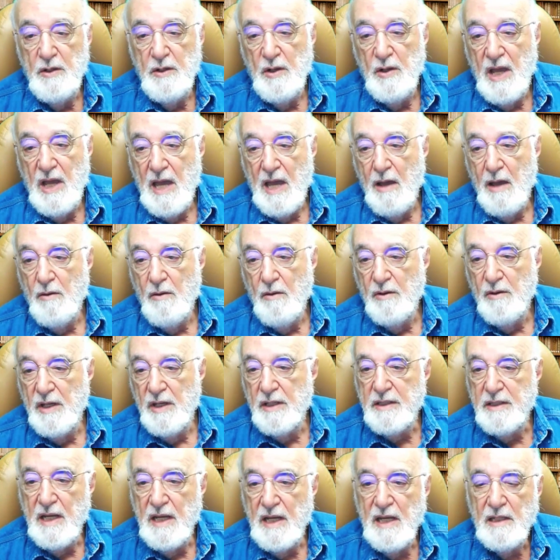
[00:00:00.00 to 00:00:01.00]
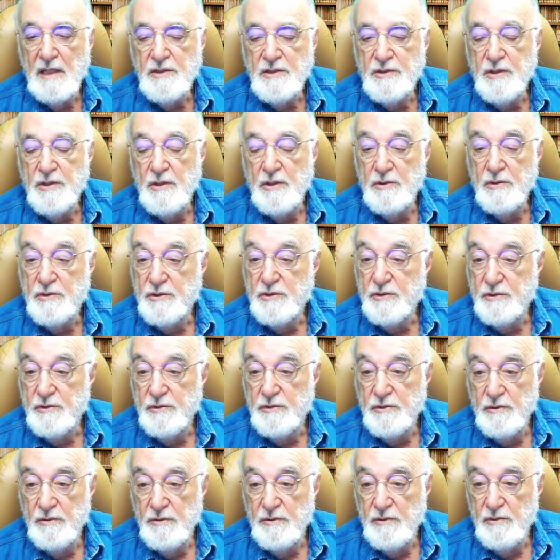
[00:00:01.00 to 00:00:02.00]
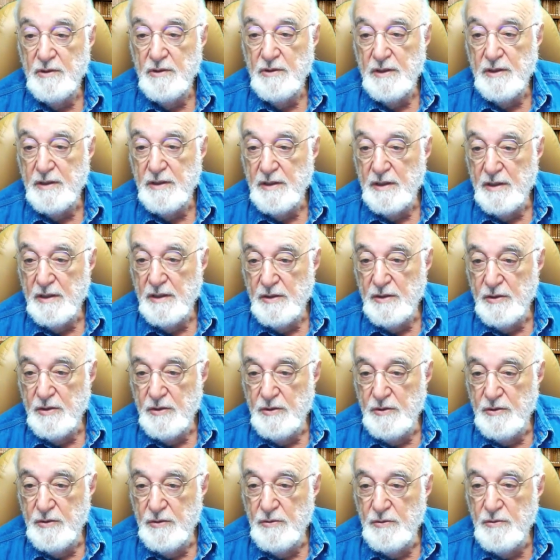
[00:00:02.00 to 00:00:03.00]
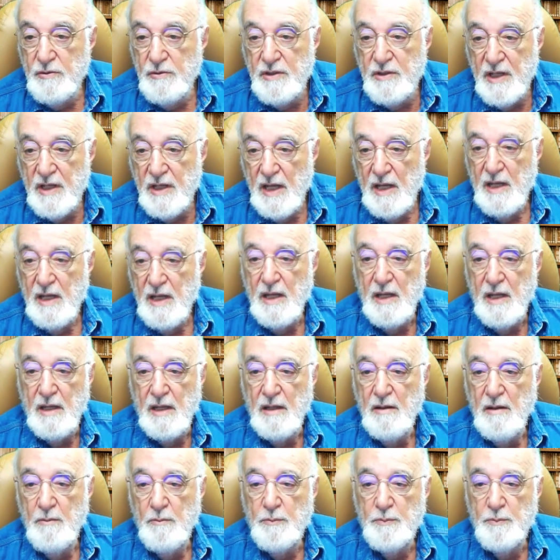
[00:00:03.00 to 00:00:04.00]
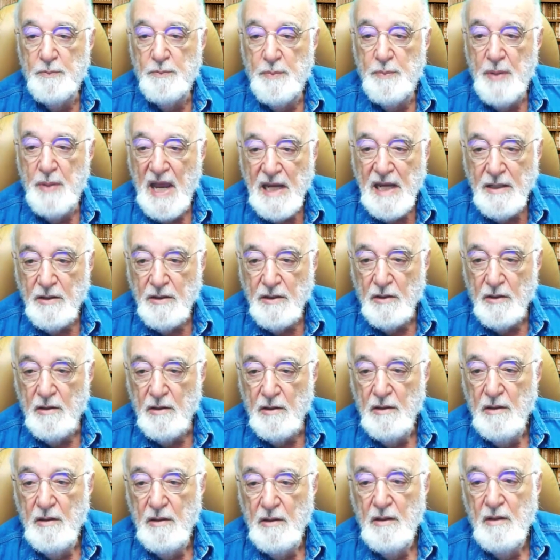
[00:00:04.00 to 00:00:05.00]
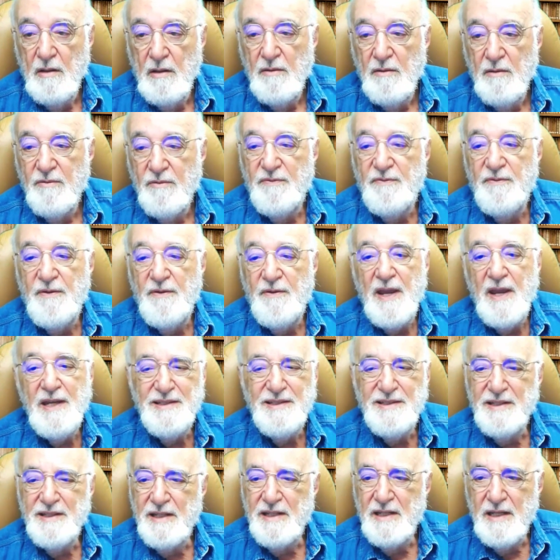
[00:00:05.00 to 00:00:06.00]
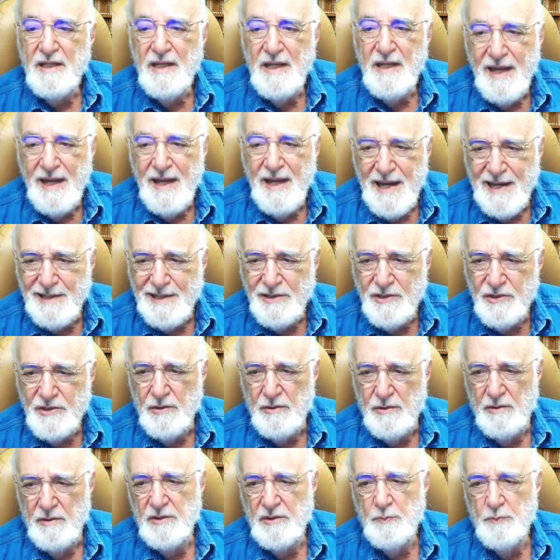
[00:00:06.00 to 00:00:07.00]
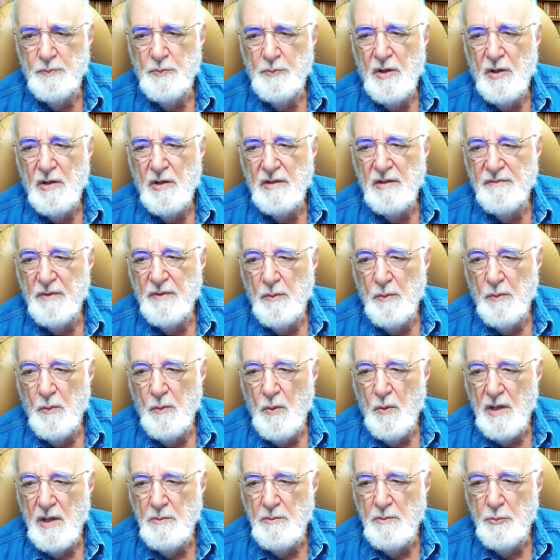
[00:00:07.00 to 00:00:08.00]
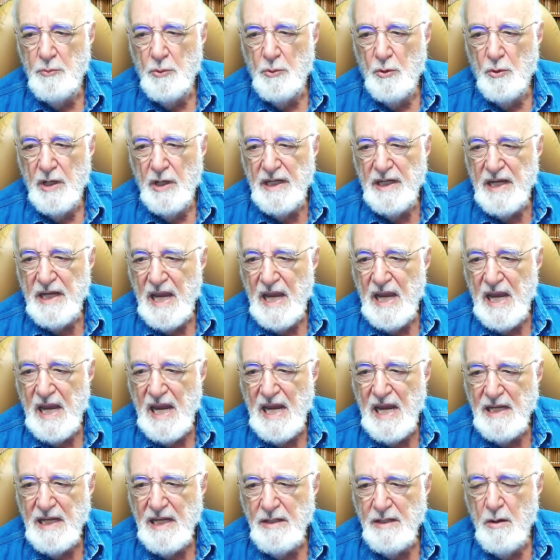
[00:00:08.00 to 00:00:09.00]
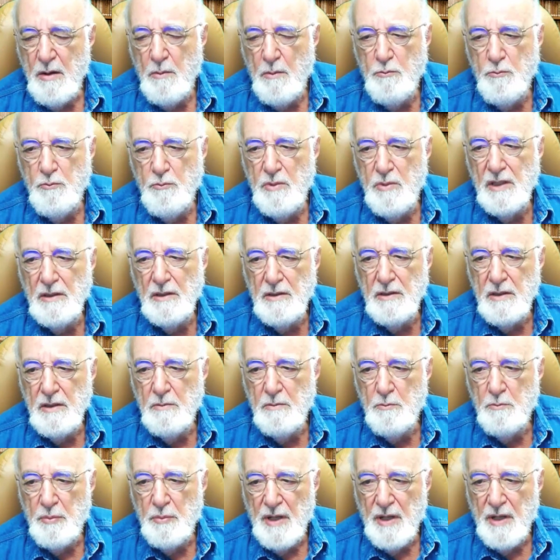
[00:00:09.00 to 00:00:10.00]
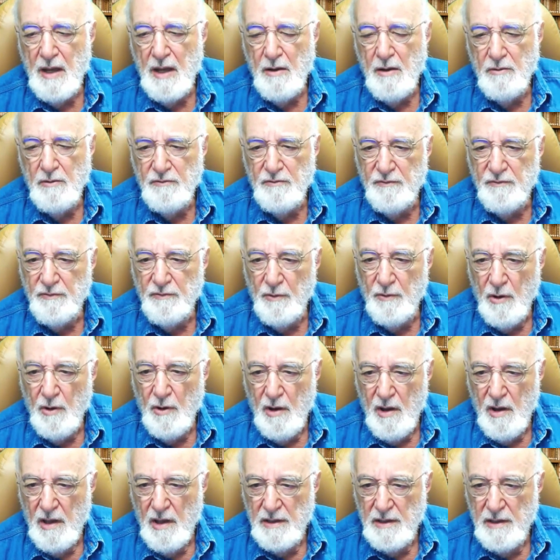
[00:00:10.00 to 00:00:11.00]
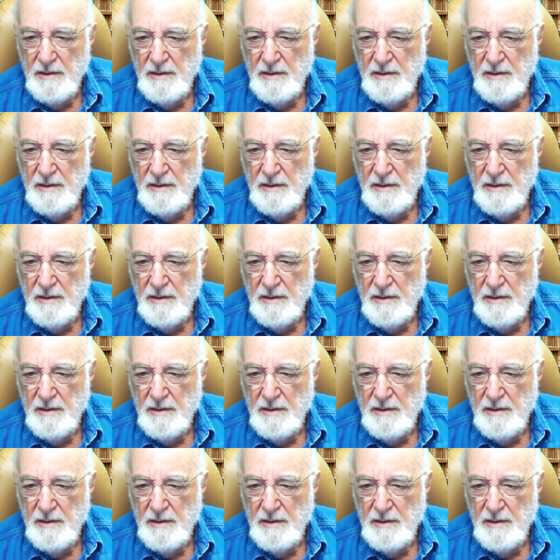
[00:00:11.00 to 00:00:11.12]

how an ex Surrey, UK banker faked cancer as part of a 1.8 million pound fraud.